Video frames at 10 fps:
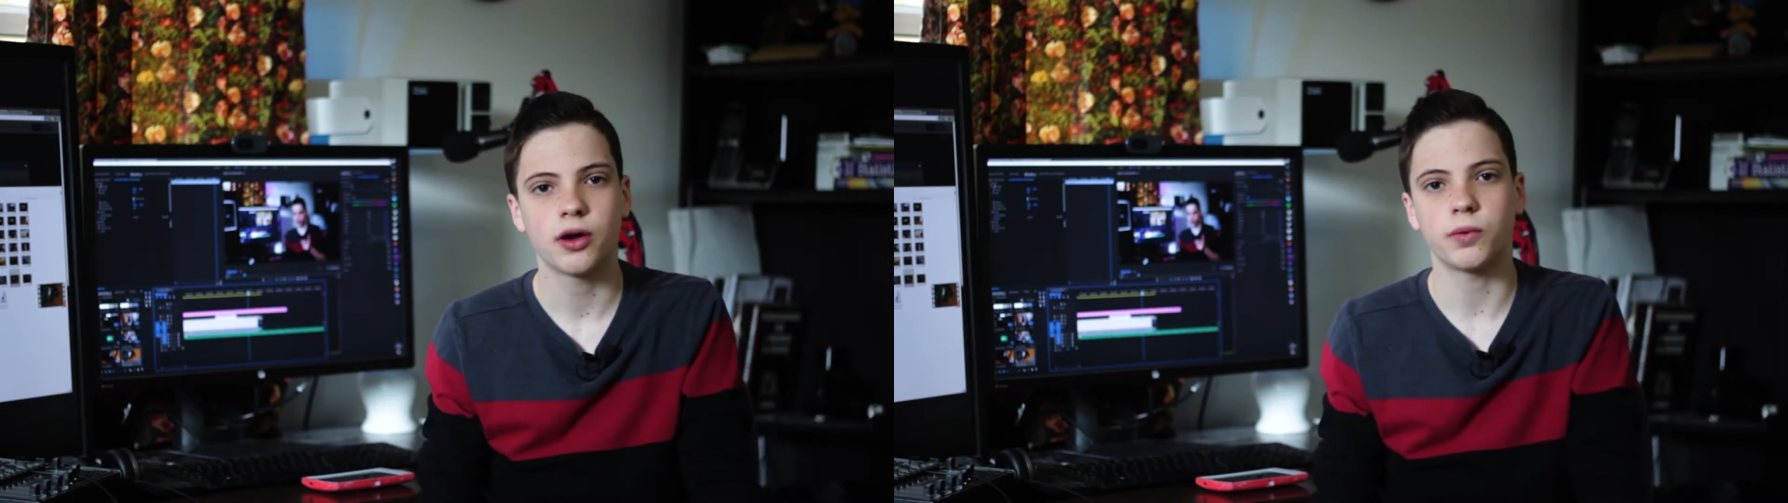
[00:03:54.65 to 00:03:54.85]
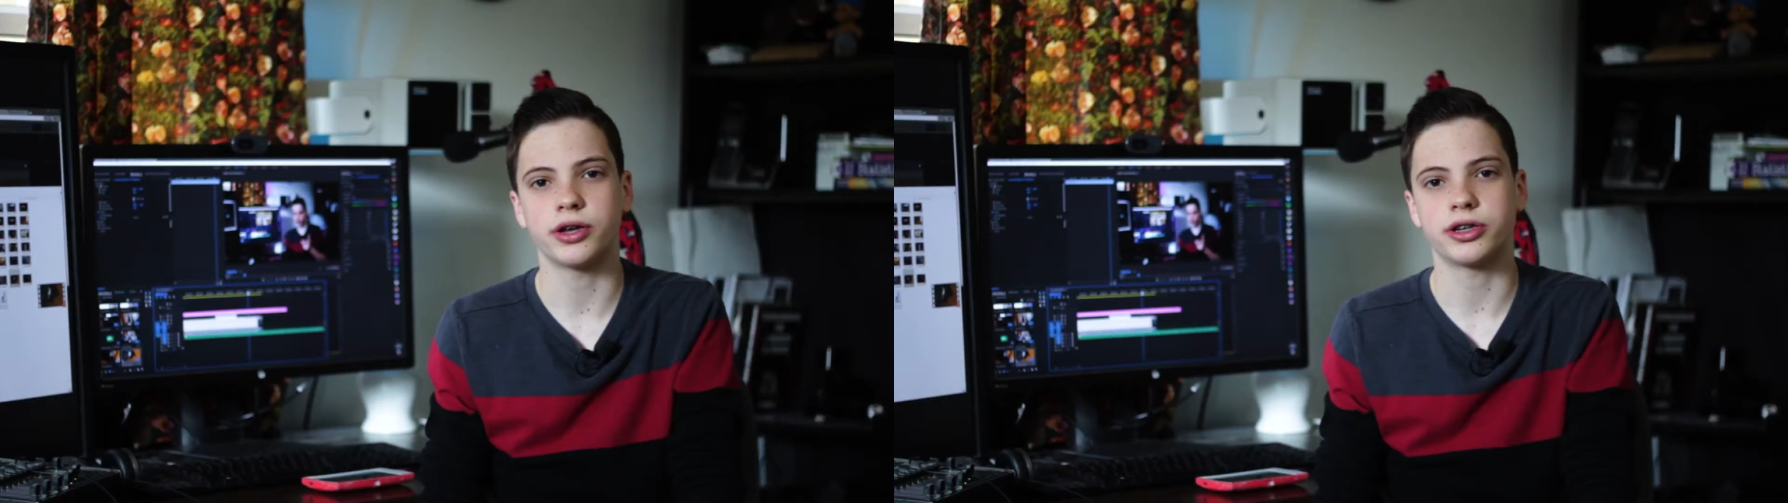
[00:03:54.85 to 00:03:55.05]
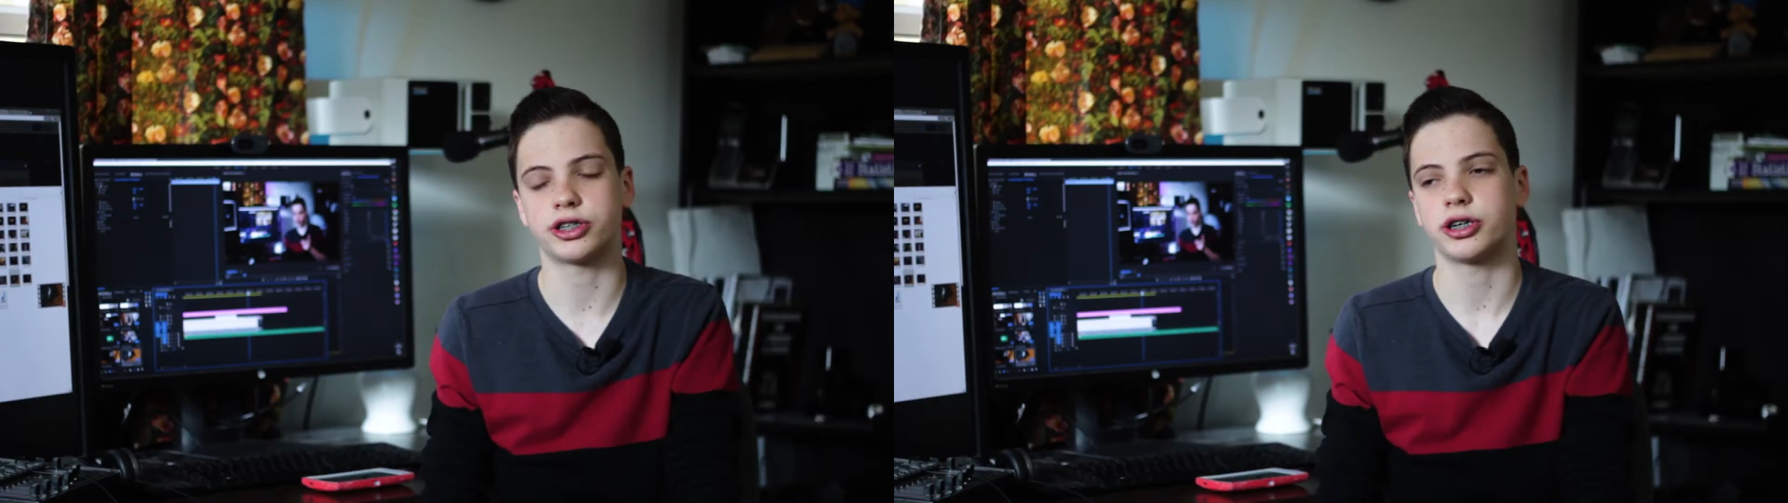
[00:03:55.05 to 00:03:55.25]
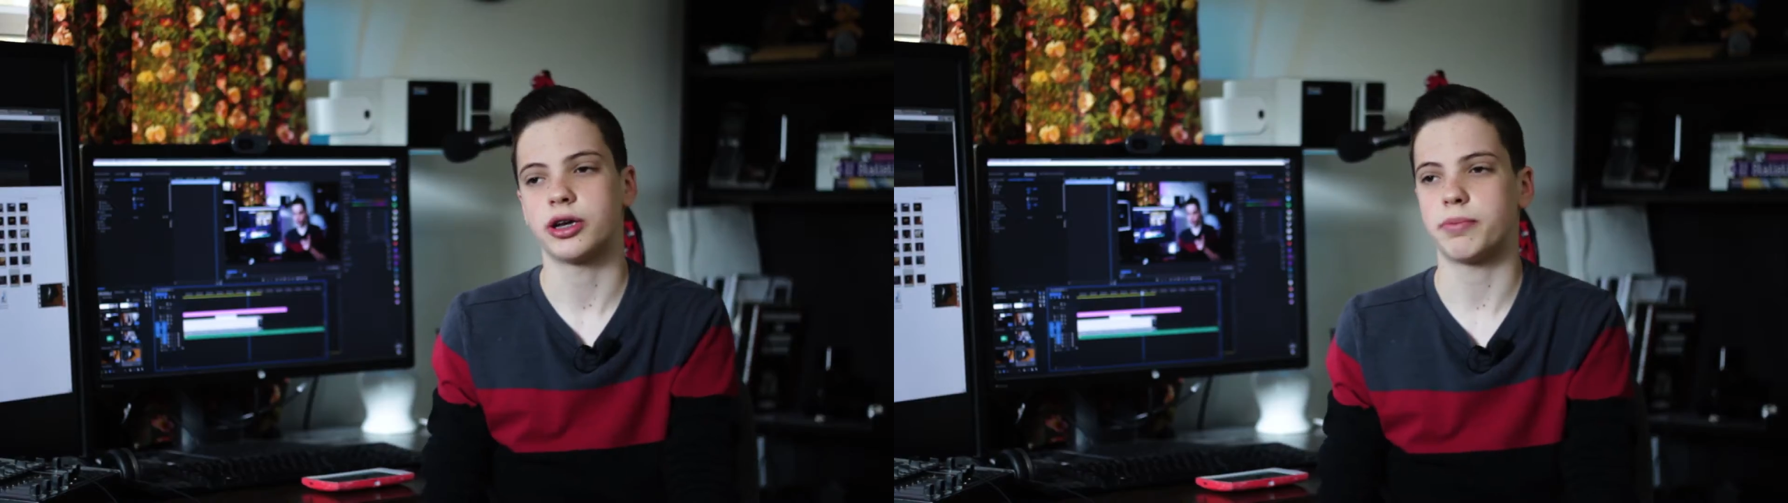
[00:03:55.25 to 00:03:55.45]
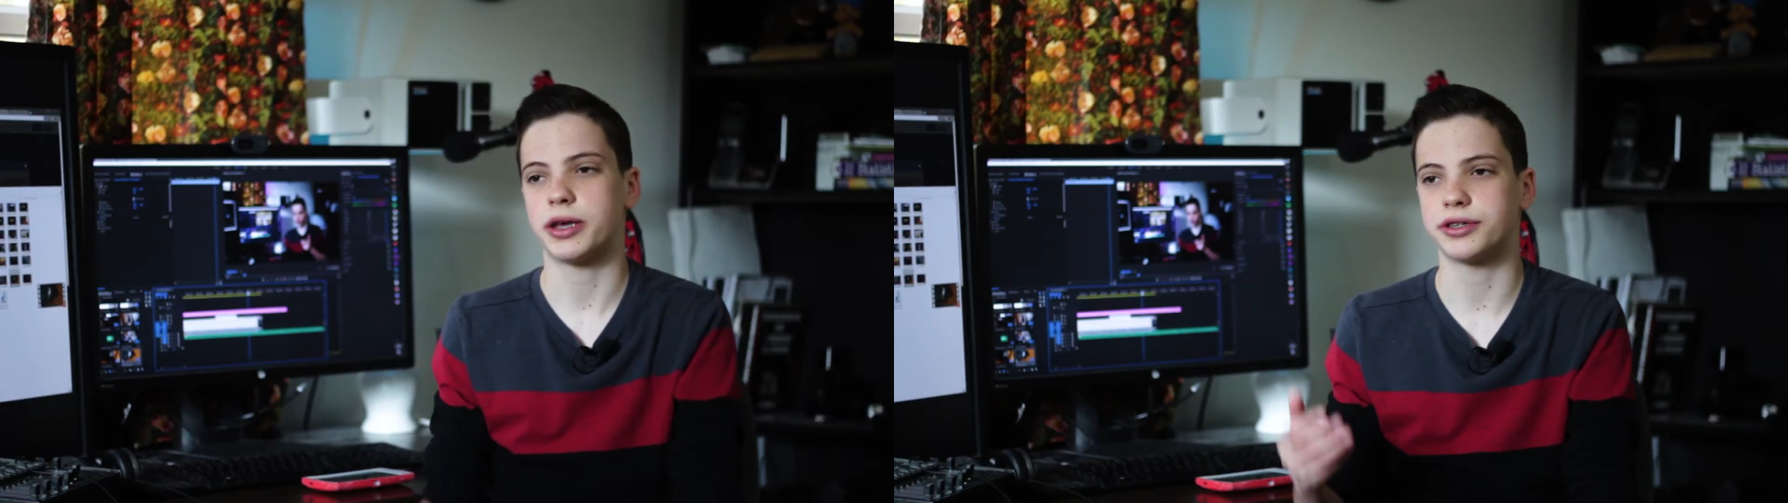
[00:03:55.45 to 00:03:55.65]
which
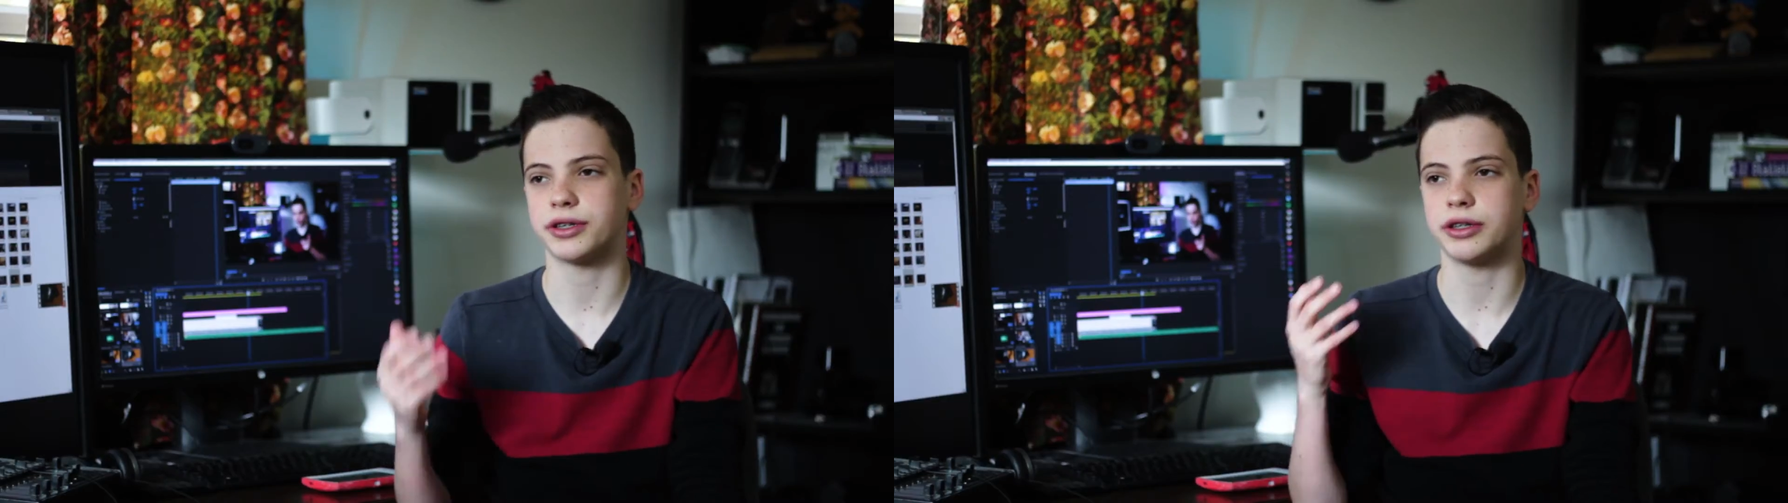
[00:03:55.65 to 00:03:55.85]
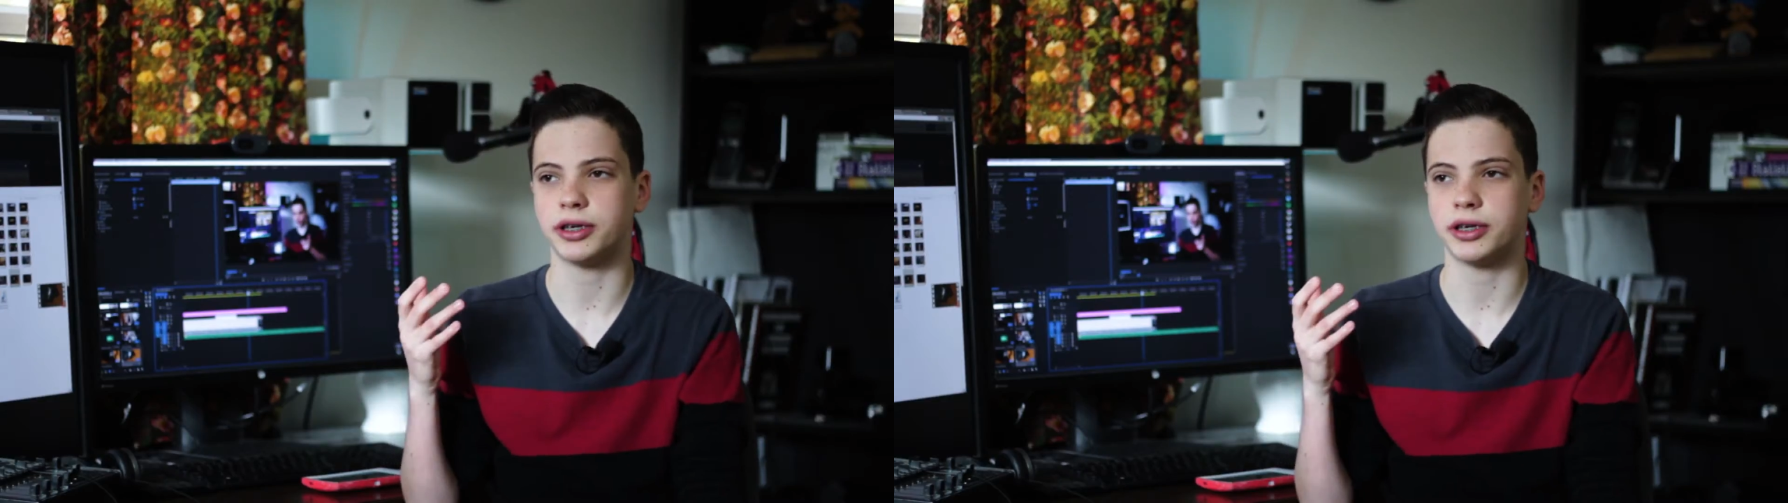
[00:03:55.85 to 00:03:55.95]
basically